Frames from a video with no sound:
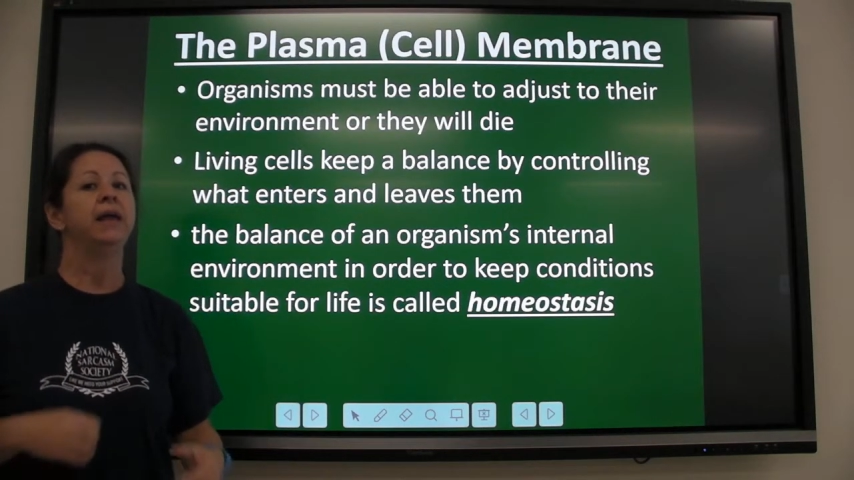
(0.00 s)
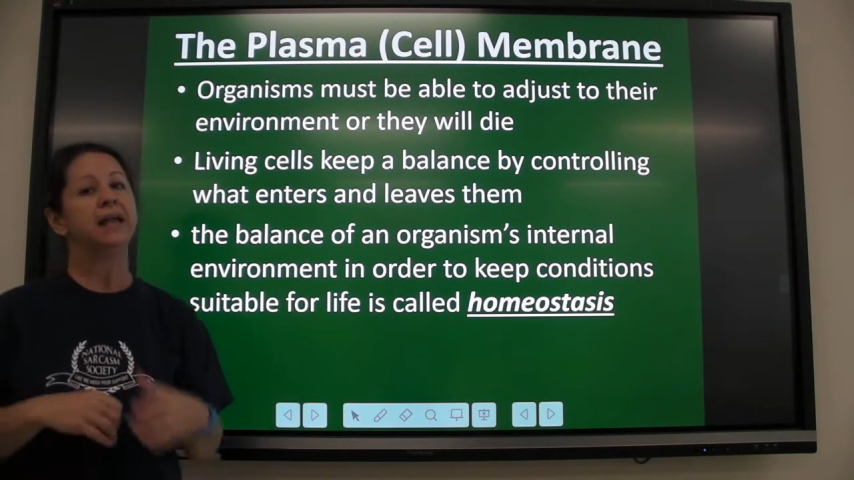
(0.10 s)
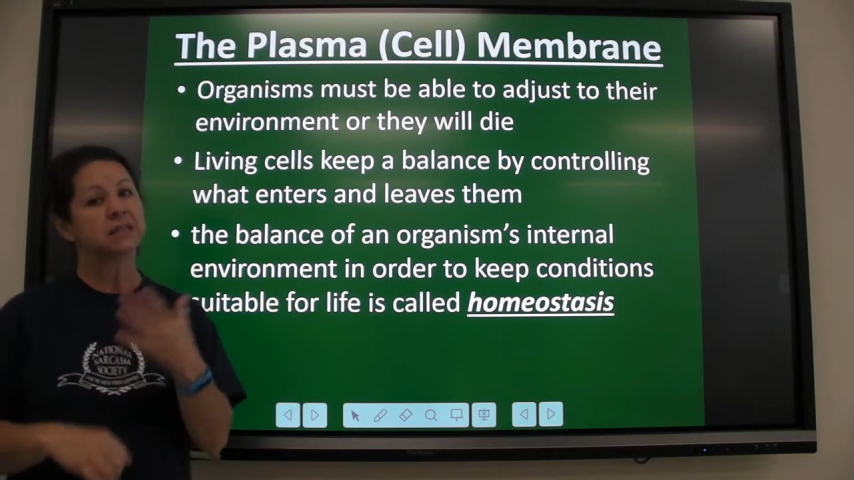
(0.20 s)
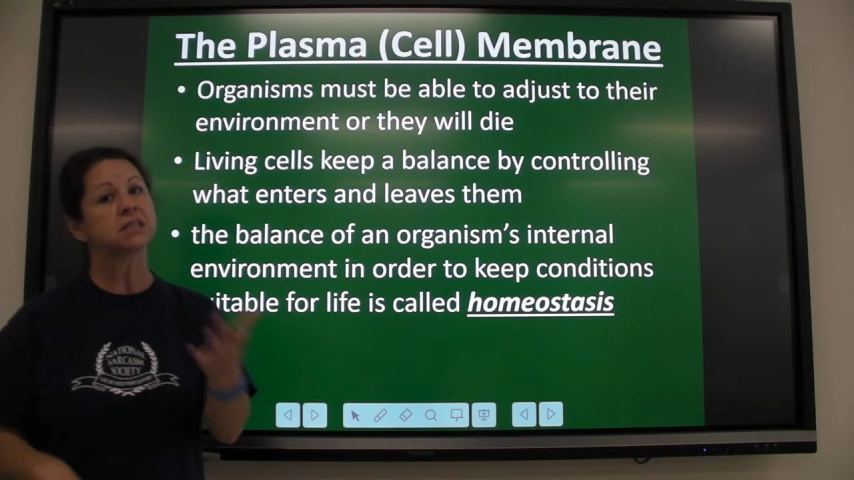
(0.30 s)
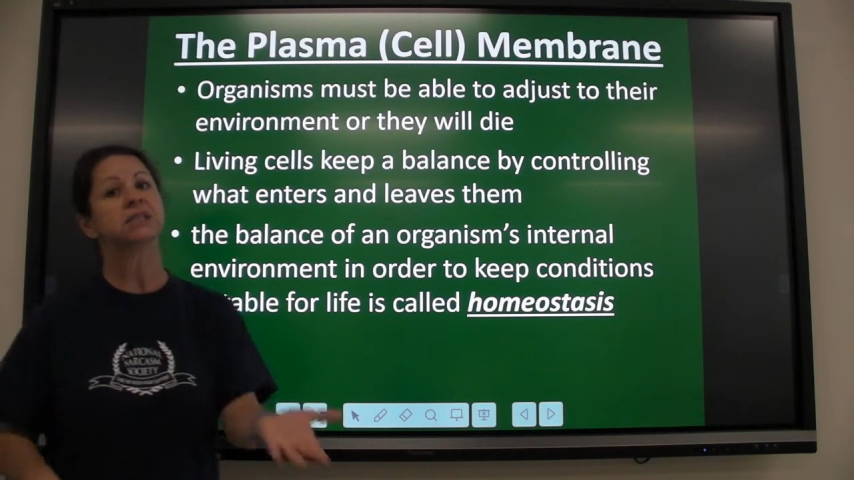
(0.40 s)

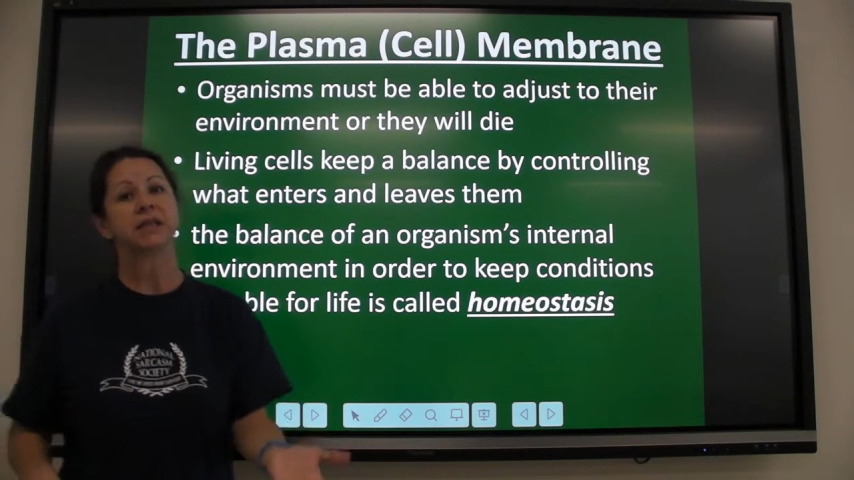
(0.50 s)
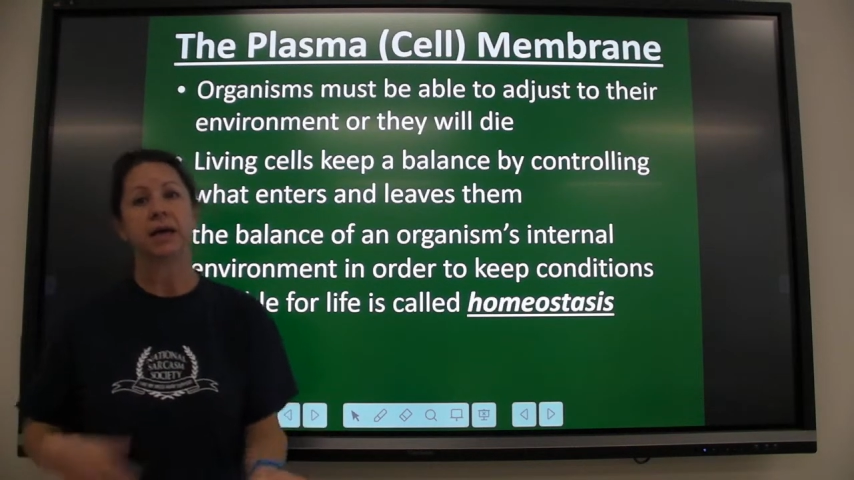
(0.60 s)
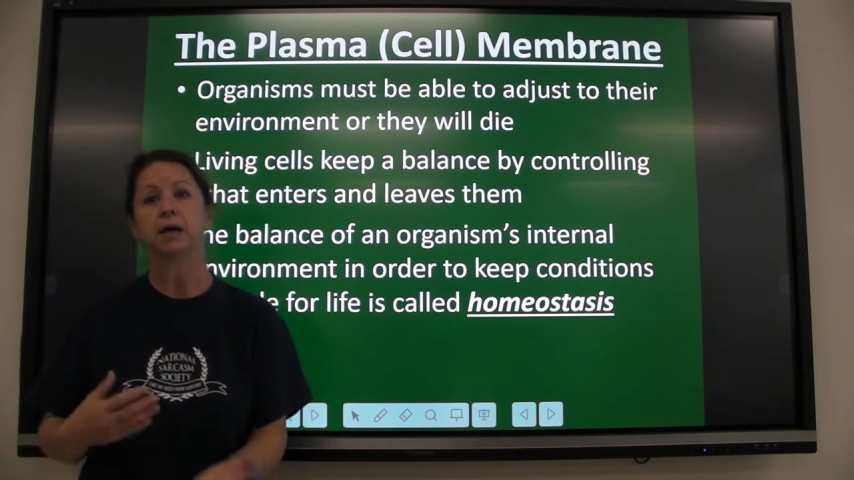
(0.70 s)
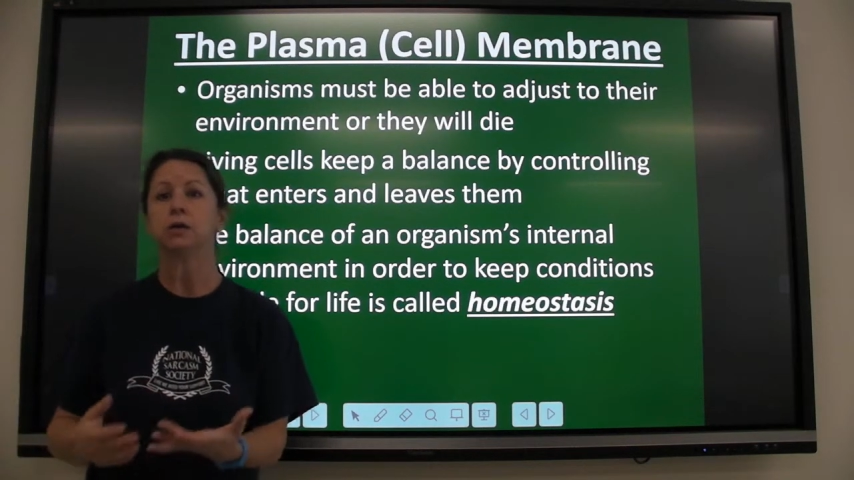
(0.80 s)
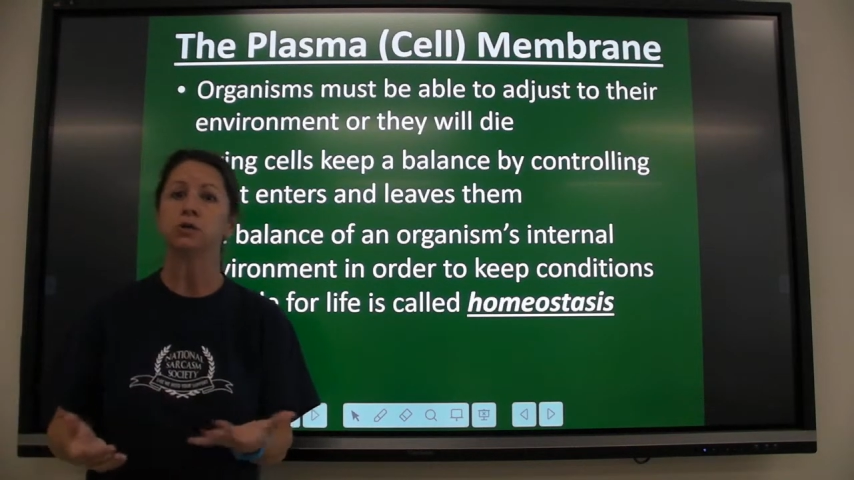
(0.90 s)
And
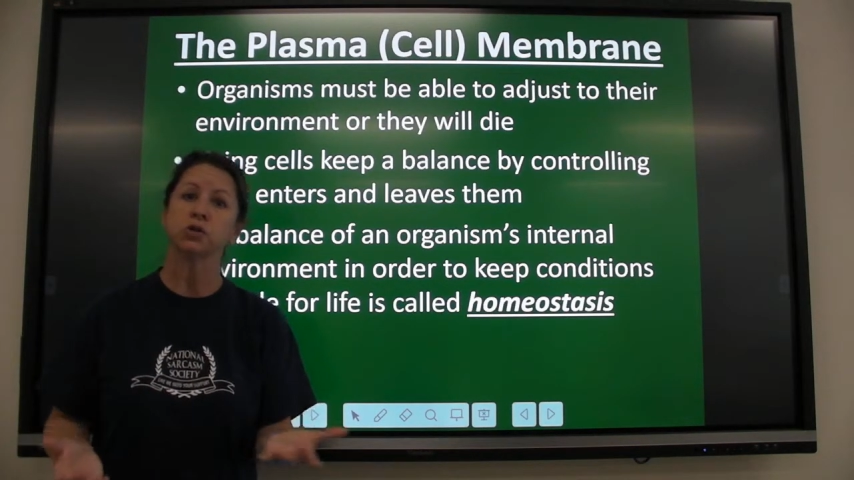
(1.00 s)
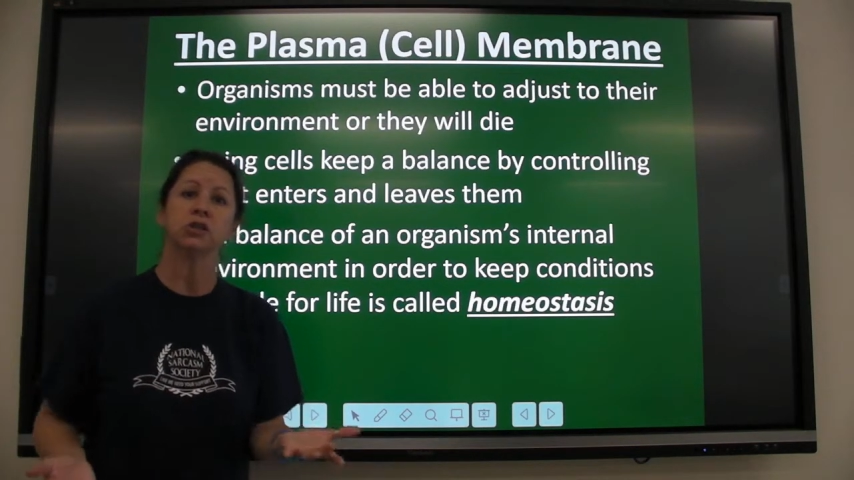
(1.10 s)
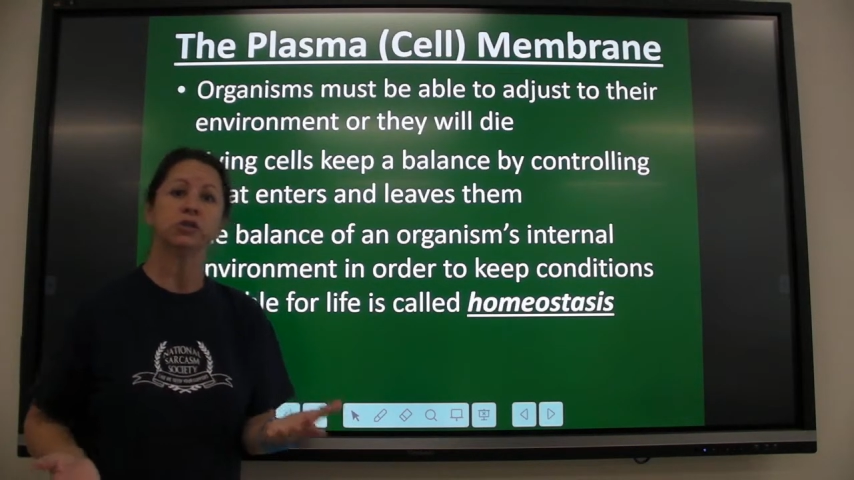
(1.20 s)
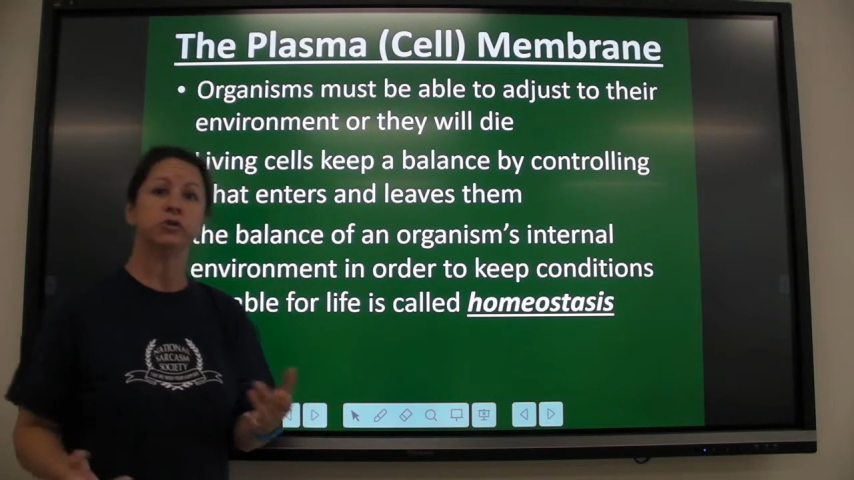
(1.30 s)
cells